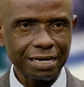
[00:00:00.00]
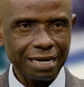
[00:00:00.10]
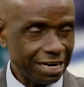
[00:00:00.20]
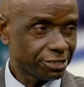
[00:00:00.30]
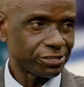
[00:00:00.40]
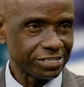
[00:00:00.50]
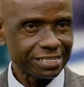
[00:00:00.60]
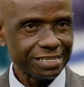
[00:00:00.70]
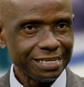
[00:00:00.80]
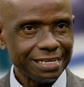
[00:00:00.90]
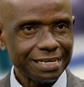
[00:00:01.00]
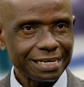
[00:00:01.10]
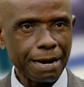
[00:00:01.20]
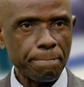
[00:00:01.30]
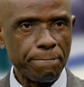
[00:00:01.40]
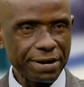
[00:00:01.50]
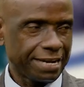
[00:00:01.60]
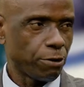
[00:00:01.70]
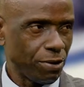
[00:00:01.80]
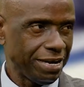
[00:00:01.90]
countries can
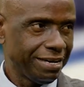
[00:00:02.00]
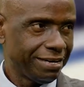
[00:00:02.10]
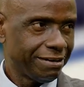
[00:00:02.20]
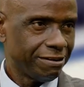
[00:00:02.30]
break away